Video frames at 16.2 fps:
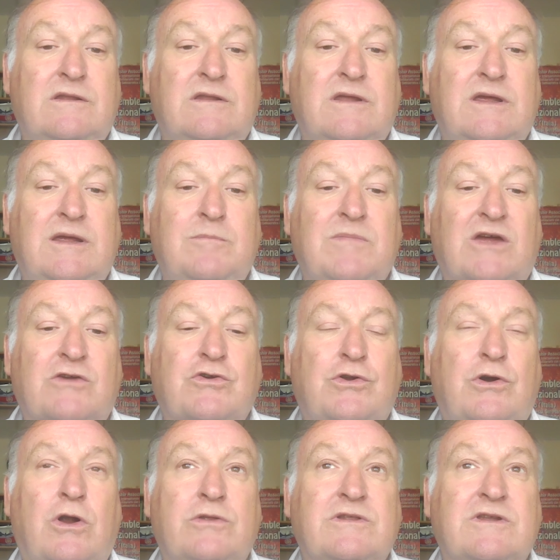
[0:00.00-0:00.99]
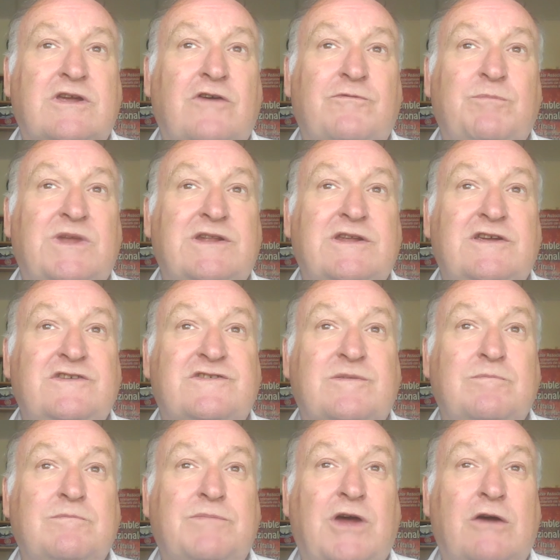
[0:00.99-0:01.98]
The Macron government is
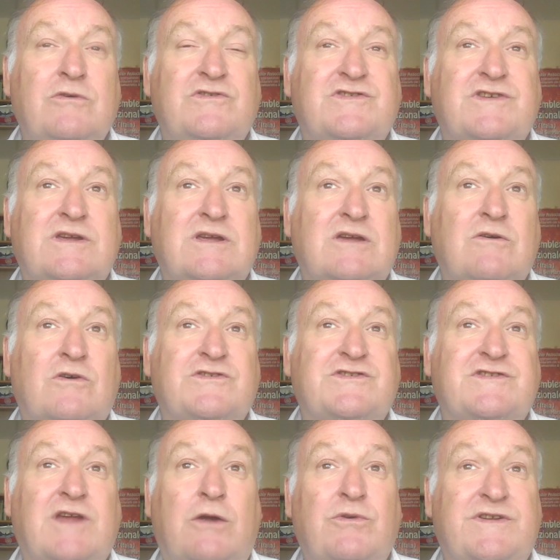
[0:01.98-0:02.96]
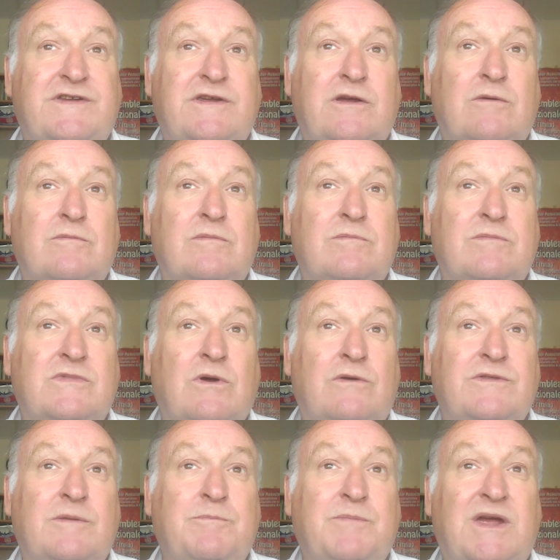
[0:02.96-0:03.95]
imposing austerity
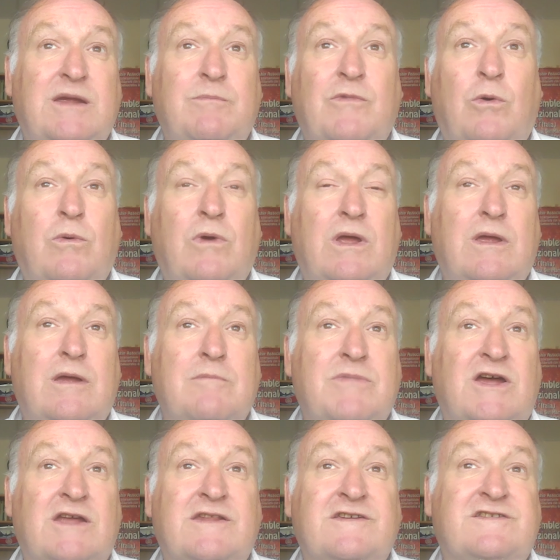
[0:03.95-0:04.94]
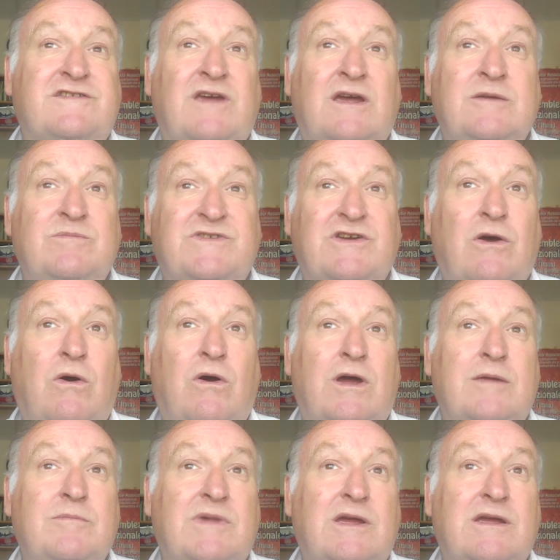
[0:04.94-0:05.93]
on the people, but at the same
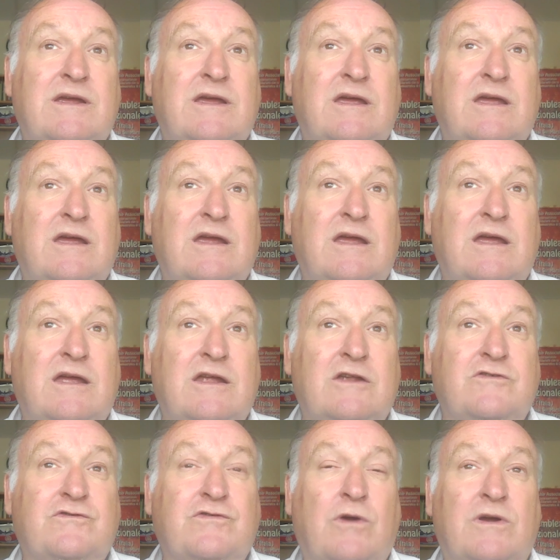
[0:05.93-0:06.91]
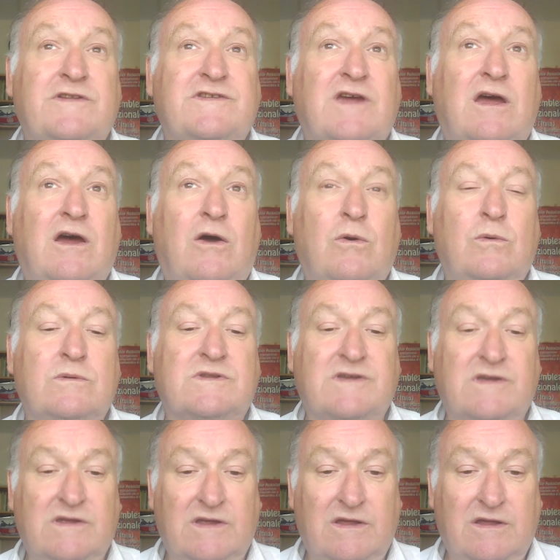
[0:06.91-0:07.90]
time trying to
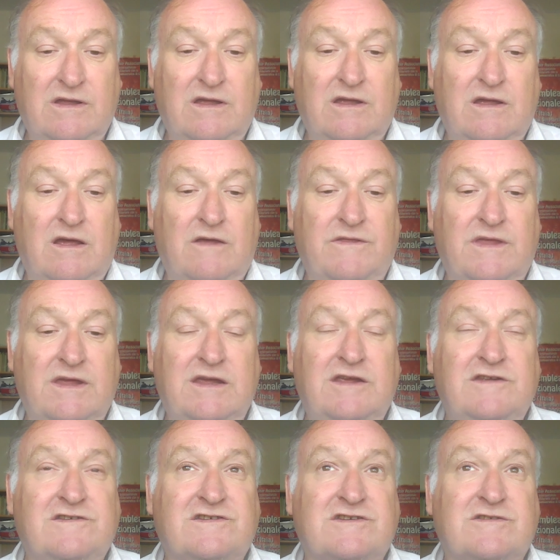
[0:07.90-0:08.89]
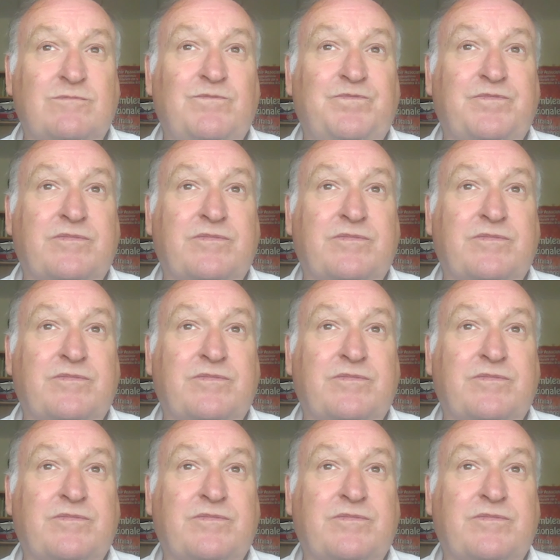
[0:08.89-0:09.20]
hold these